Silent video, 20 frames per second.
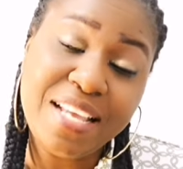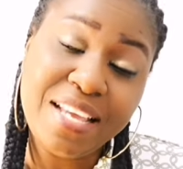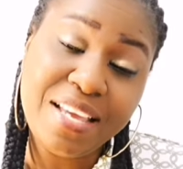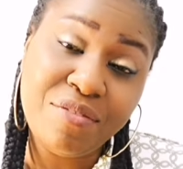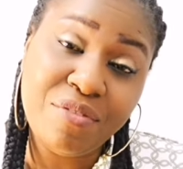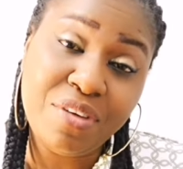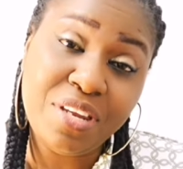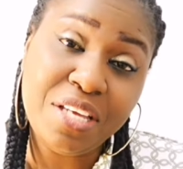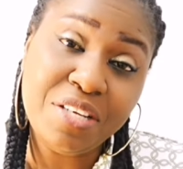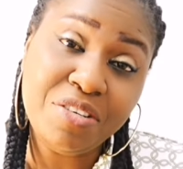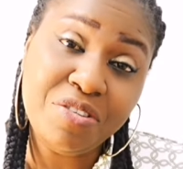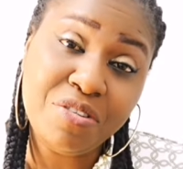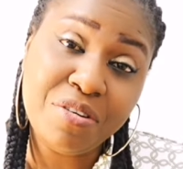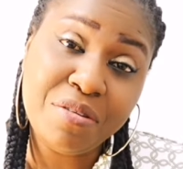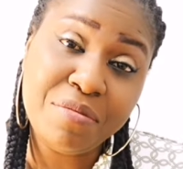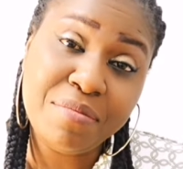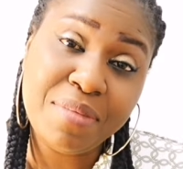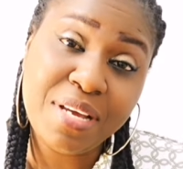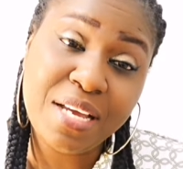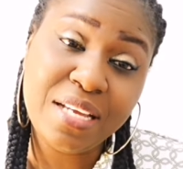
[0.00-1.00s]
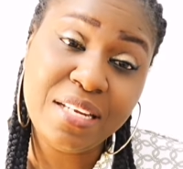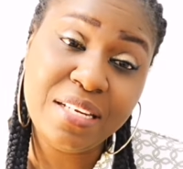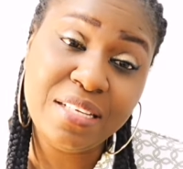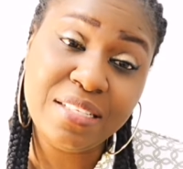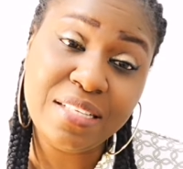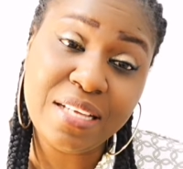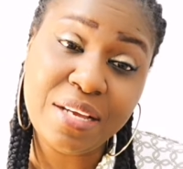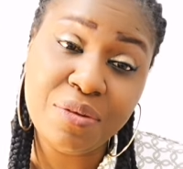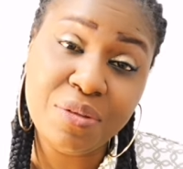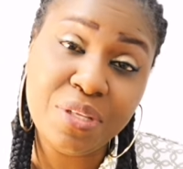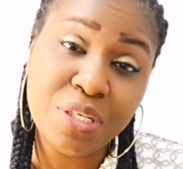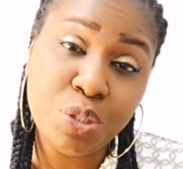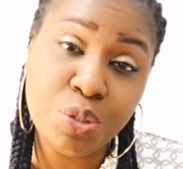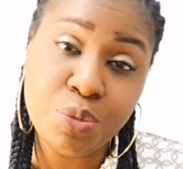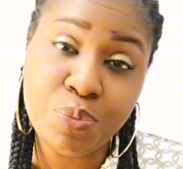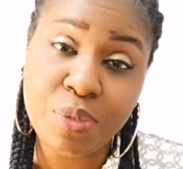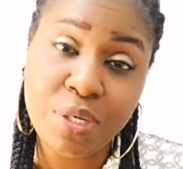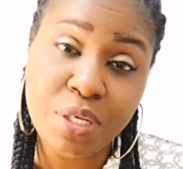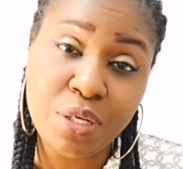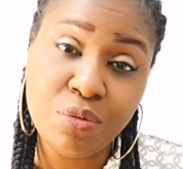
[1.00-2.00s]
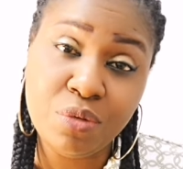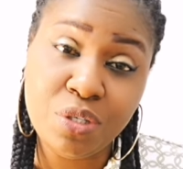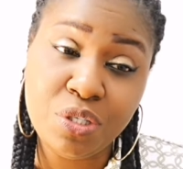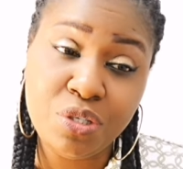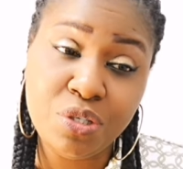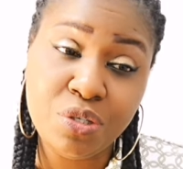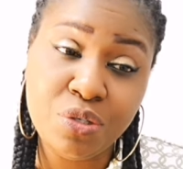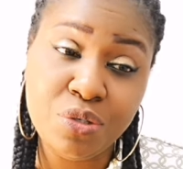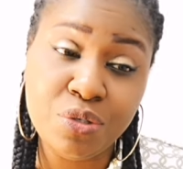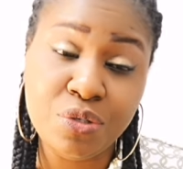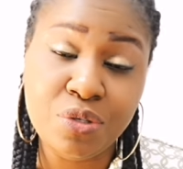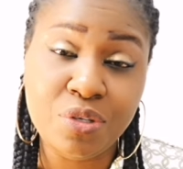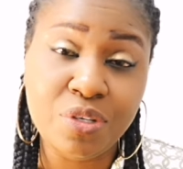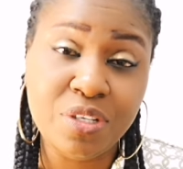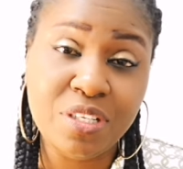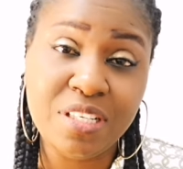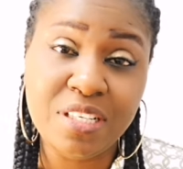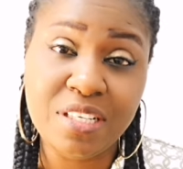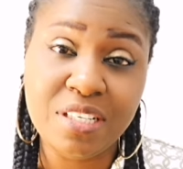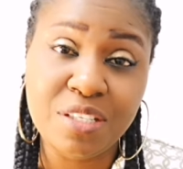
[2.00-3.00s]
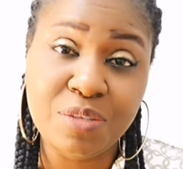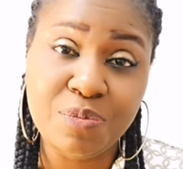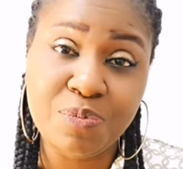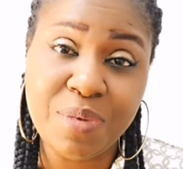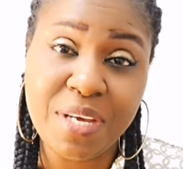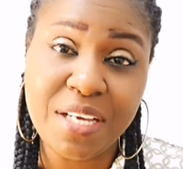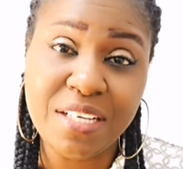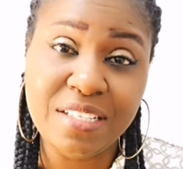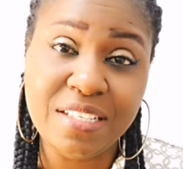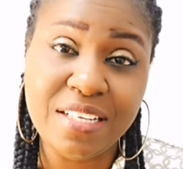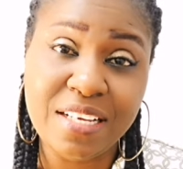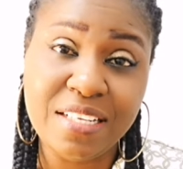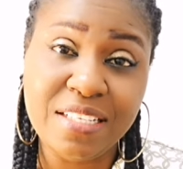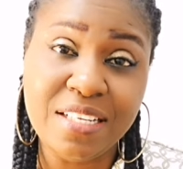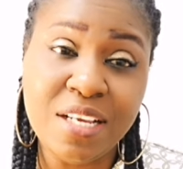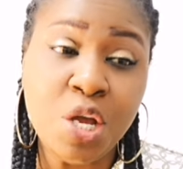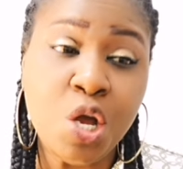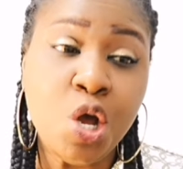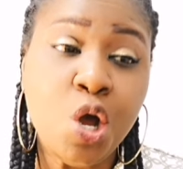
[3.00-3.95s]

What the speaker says: if a Nigerian man is out there to play with you, do not expect that